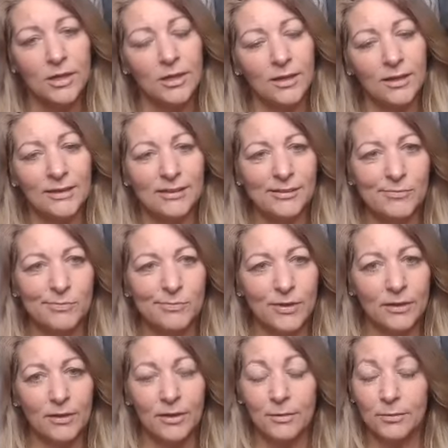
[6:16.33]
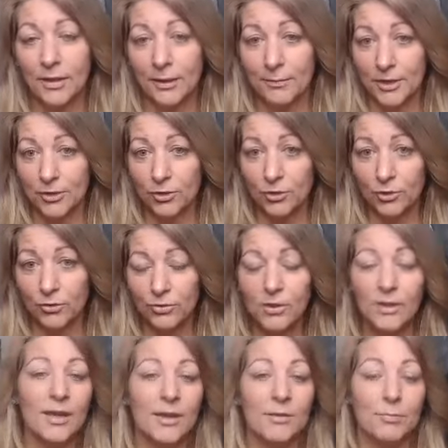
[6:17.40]
am, they kind of get on my nerves.
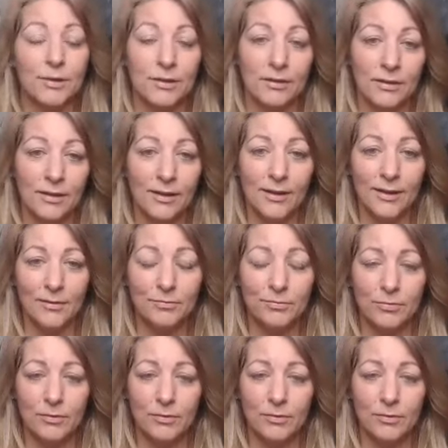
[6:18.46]
But um,